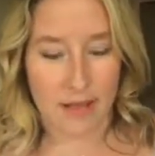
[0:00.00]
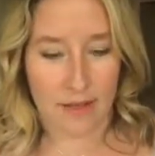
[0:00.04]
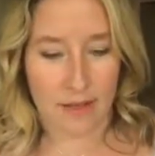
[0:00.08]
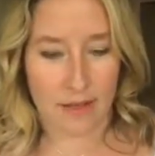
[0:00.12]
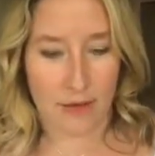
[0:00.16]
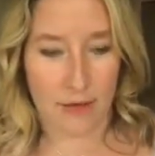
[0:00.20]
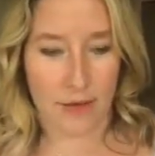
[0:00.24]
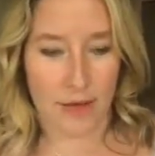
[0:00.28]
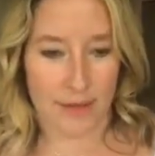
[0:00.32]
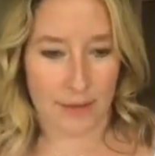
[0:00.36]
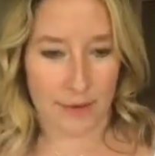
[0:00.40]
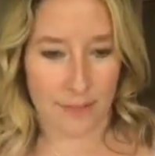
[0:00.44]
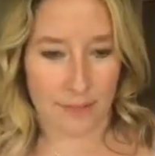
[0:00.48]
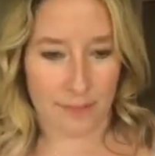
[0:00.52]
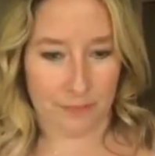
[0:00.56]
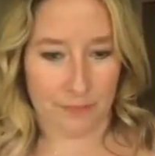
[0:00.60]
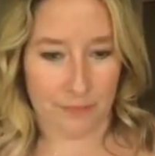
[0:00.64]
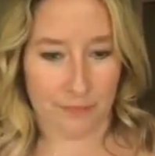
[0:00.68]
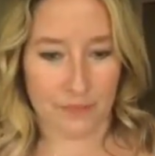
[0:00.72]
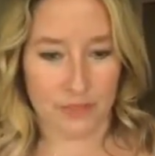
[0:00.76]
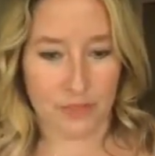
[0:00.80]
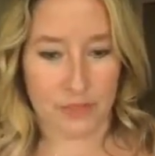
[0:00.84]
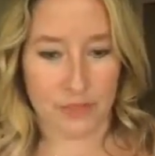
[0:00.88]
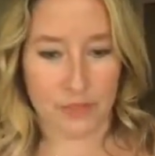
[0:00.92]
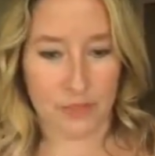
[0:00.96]
Okay,
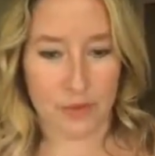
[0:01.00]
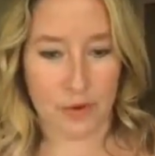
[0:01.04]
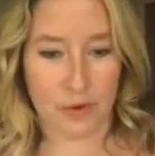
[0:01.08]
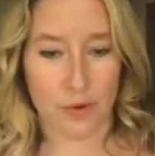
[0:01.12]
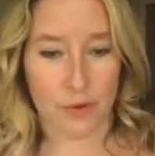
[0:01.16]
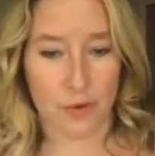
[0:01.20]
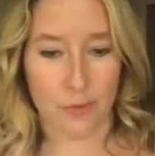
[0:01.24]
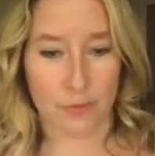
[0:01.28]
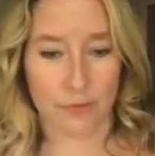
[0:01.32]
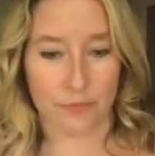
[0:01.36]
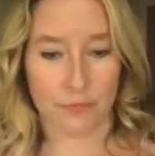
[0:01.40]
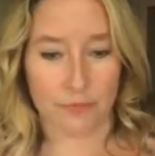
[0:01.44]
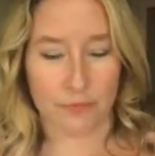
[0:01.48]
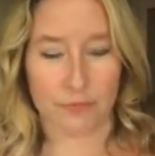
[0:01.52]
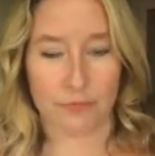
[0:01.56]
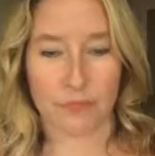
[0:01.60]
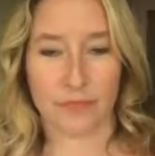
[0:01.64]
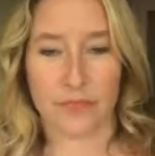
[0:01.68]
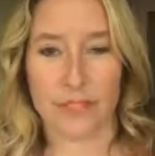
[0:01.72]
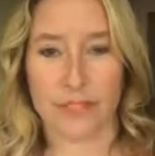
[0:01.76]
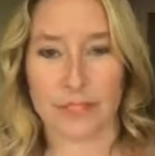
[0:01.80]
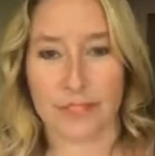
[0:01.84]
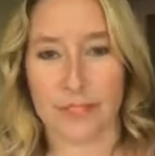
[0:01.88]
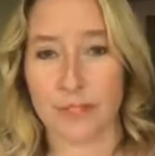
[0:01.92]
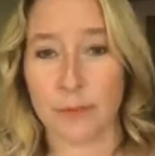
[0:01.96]
so
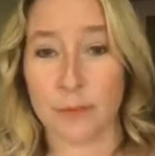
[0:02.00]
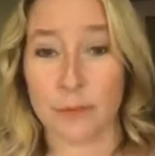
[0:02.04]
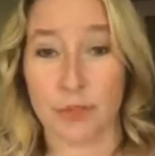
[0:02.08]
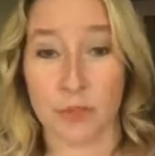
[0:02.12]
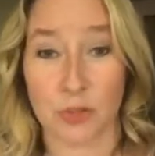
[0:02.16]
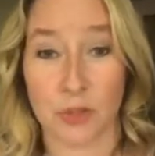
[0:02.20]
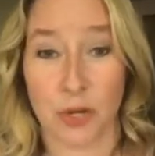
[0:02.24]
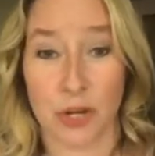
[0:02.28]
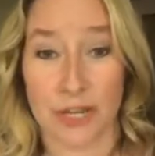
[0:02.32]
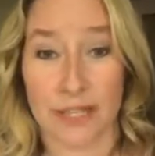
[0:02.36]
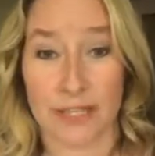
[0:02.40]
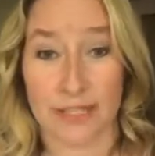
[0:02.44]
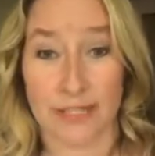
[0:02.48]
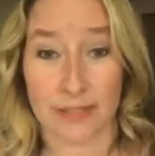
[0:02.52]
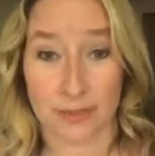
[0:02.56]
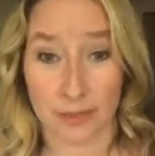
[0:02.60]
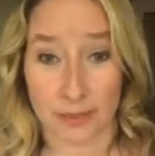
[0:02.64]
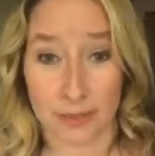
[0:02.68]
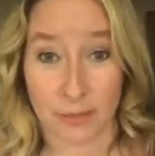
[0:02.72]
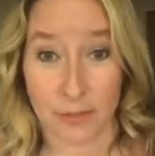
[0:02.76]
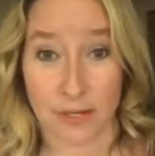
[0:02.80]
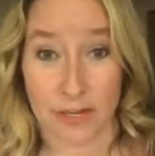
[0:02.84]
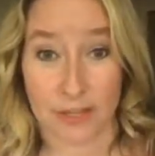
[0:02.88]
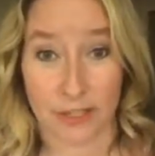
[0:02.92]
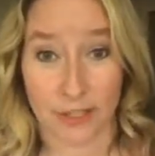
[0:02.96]
this is what's crazy. This
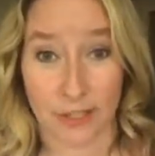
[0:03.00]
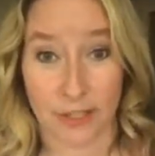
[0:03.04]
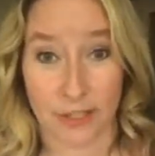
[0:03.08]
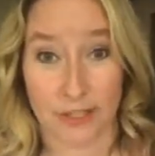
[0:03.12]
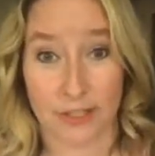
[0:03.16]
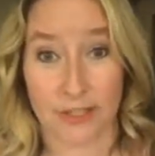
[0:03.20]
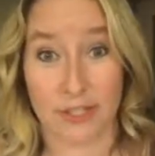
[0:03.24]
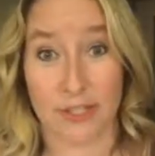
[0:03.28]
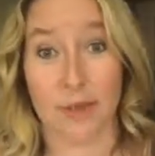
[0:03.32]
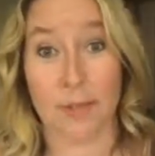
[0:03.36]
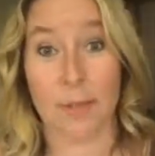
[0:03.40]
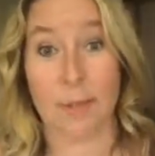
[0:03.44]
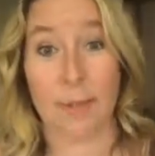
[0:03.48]
is what I learned.